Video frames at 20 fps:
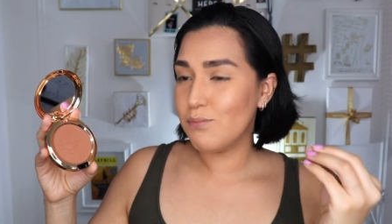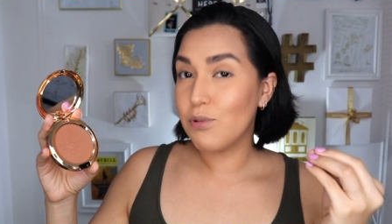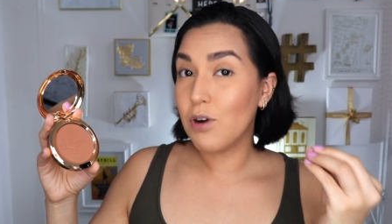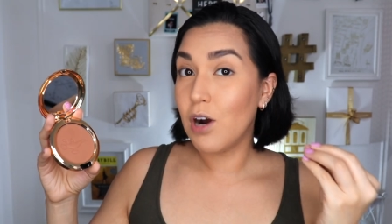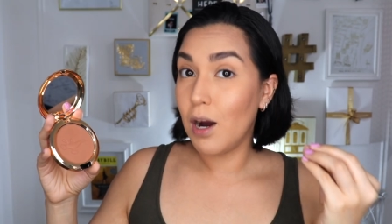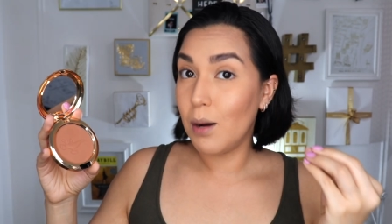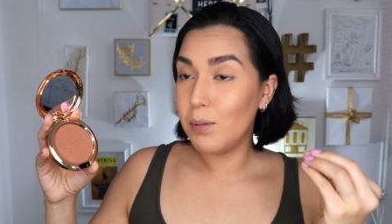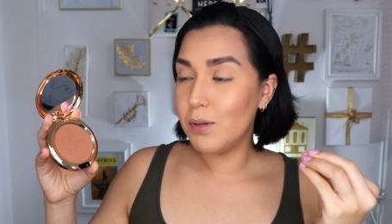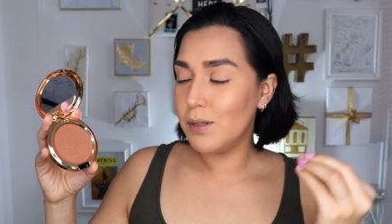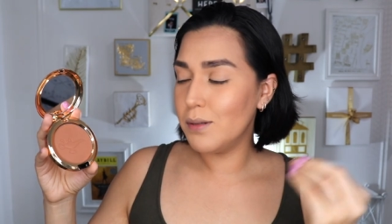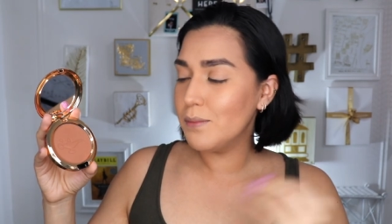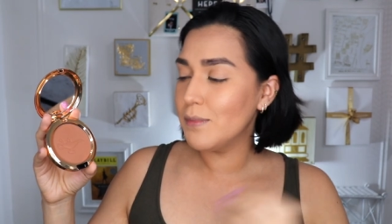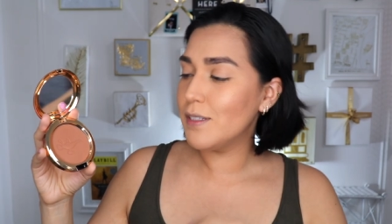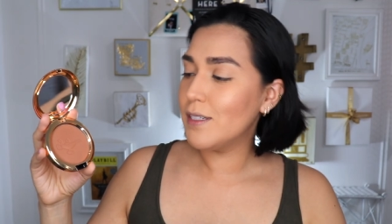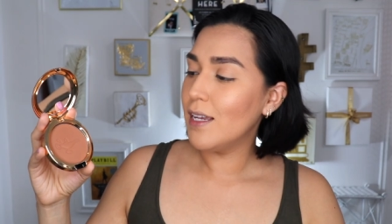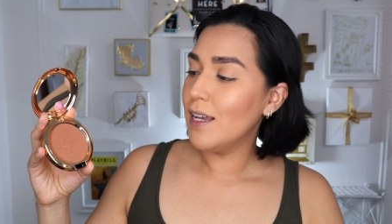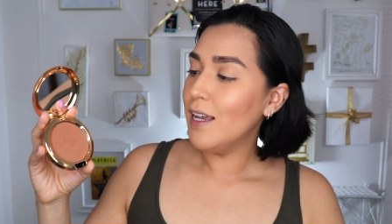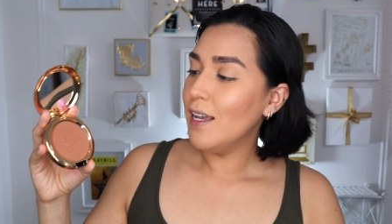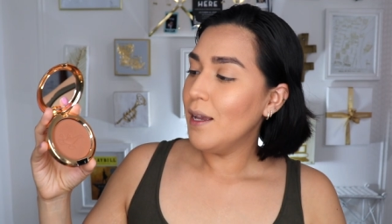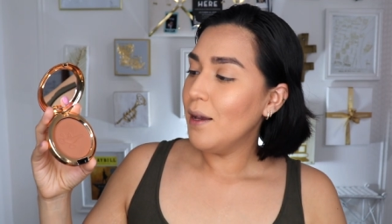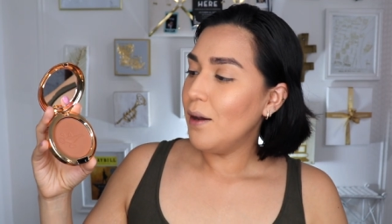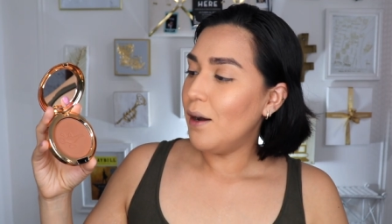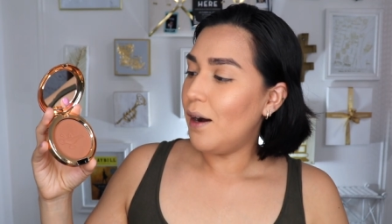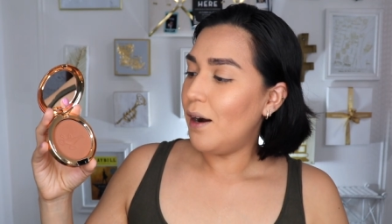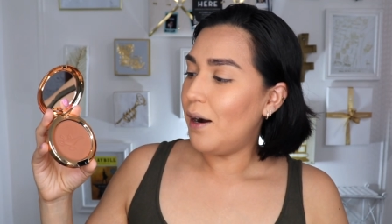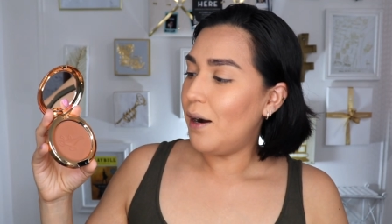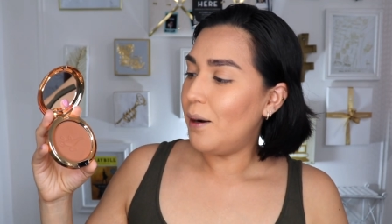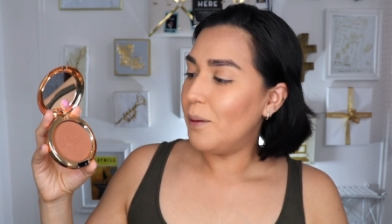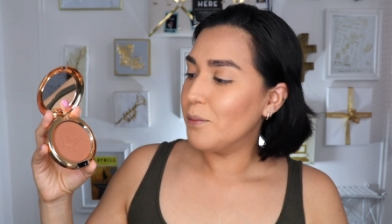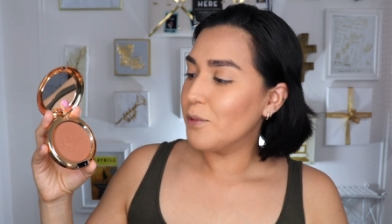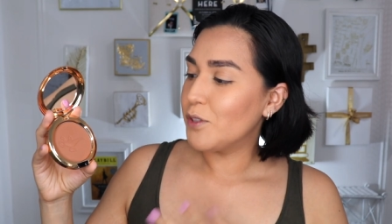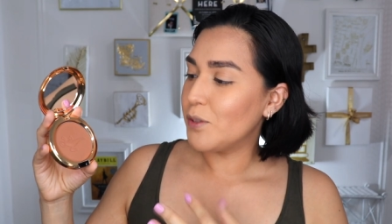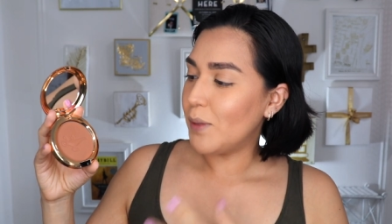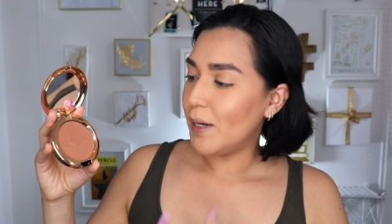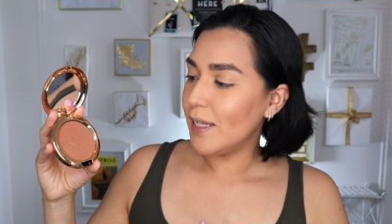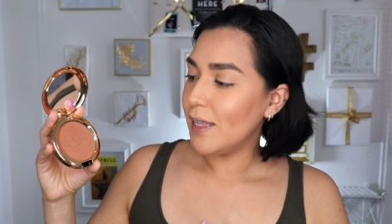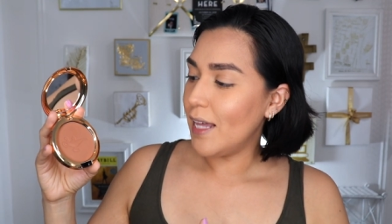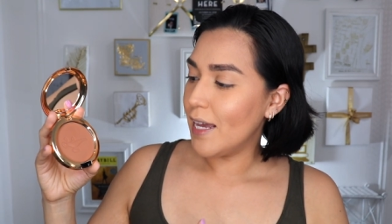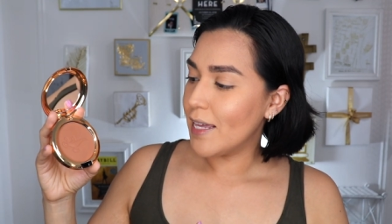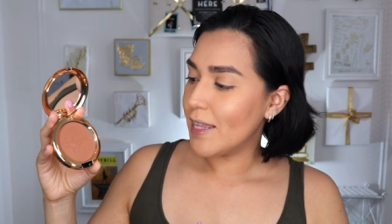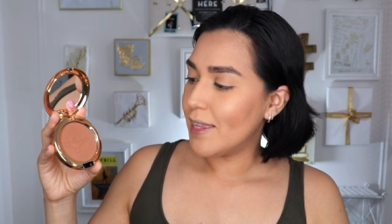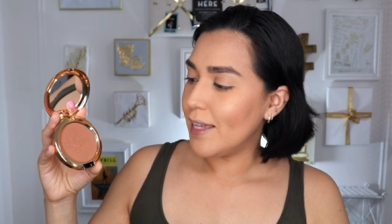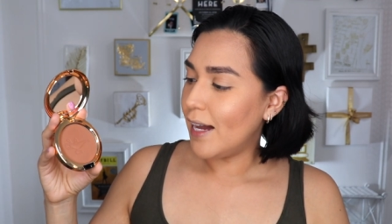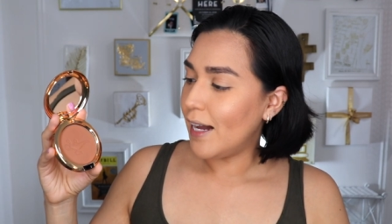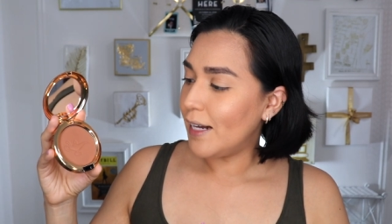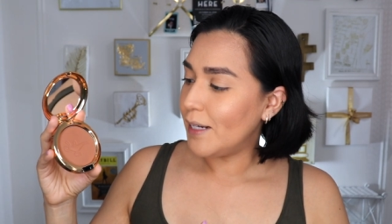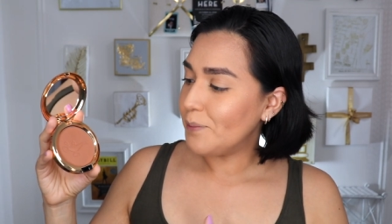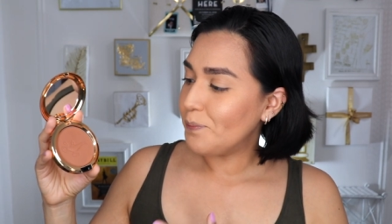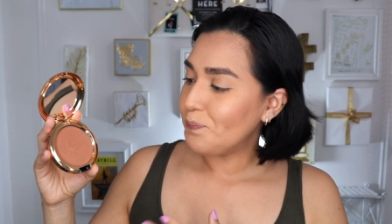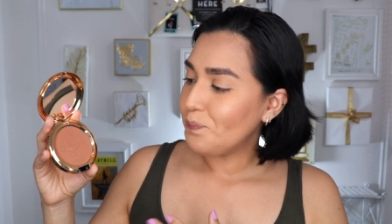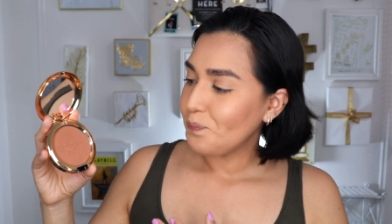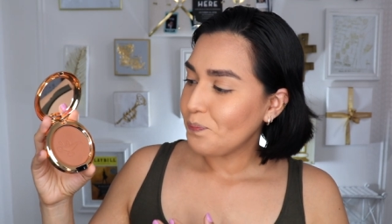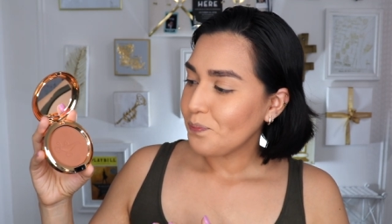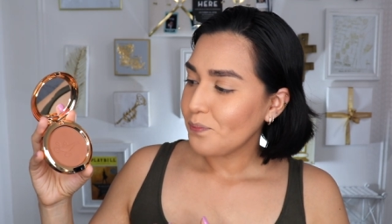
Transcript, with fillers: problems um, so i like that